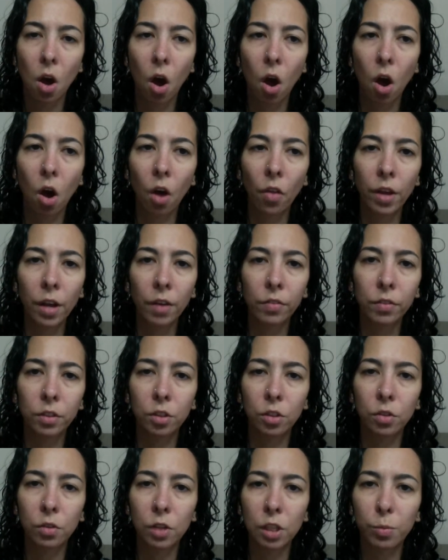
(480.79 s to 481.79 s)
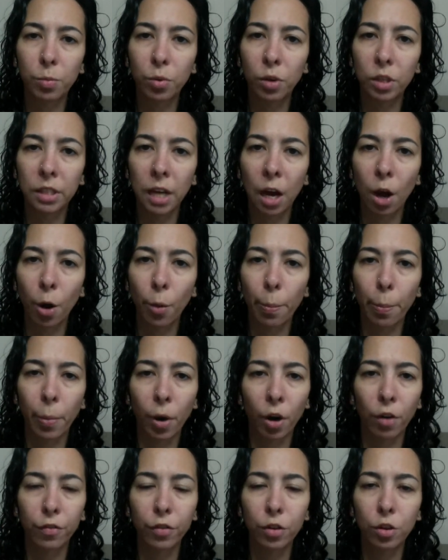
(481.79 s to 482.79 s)
All they have to do is put down
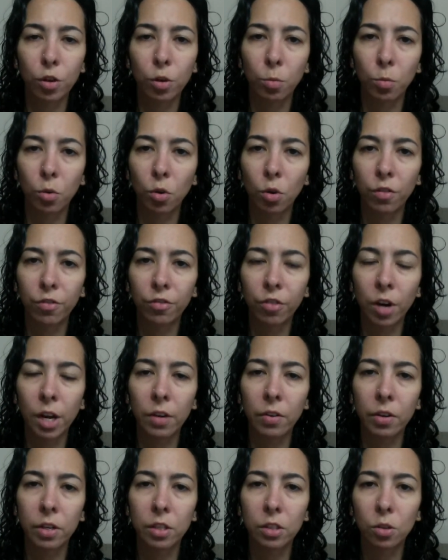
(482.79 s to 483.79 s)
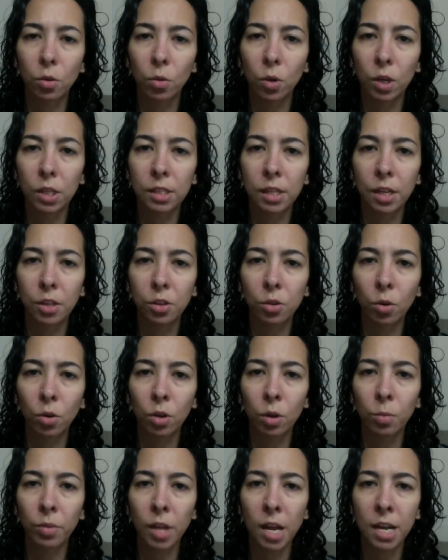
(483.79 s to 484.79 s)
perfume or fragrance or essential
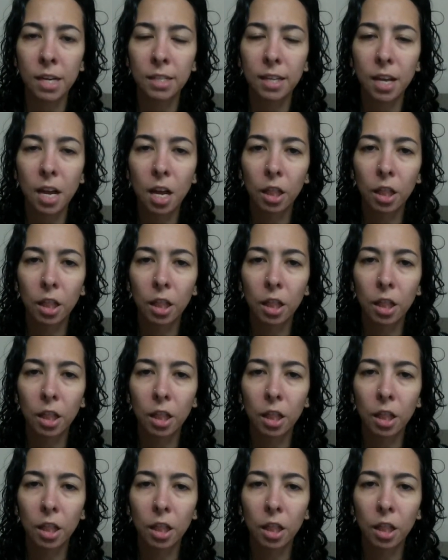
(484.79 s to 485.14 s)
oil blend.